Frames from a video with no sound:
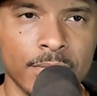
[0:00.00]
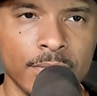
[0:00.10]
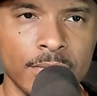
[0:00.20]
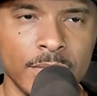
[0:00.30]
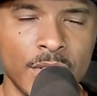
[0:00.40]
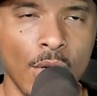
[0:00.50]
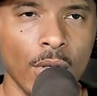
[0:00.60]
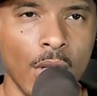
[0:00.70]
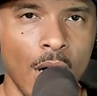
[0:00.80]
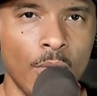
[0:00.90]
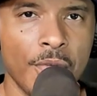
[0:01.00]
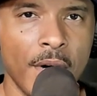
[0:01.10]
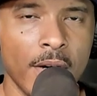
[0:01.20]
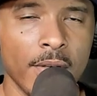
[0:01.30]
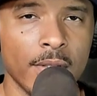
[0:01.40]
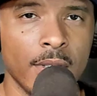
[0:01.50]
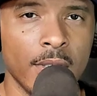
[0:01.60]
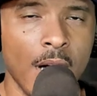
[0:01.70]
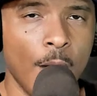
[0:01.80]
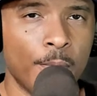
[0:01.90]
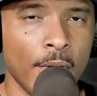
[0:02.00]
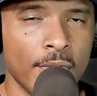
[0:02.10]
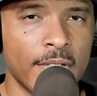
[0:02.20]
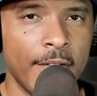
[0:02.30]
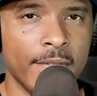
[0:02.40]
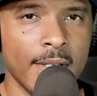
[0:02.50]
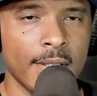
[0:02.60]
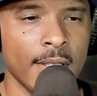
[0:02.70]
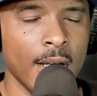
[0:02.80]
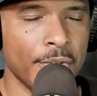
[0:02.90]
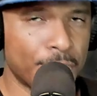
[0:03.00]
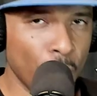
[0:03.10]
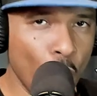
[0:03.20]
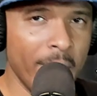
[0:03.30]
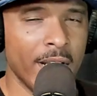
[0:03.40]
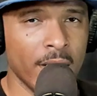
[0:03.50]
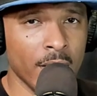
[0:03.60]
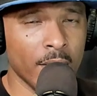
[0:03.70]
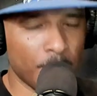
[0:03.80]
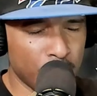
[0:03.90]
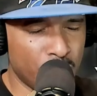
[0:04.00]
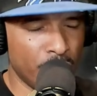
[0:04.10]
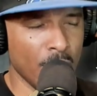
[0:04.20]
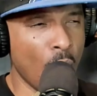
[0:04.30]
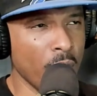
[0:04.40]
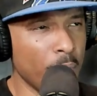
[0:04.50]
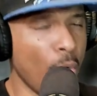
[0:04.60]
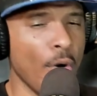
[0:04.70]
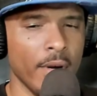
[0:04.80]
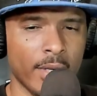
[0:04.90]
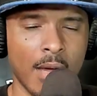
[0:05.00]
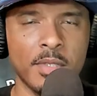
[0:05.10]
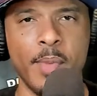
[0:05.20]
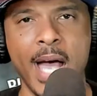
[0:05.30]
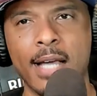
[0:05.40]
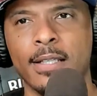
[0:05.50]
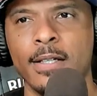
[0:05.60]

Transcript: to go along with our all-pro safeties. Assuming Jordan Poyer comes back.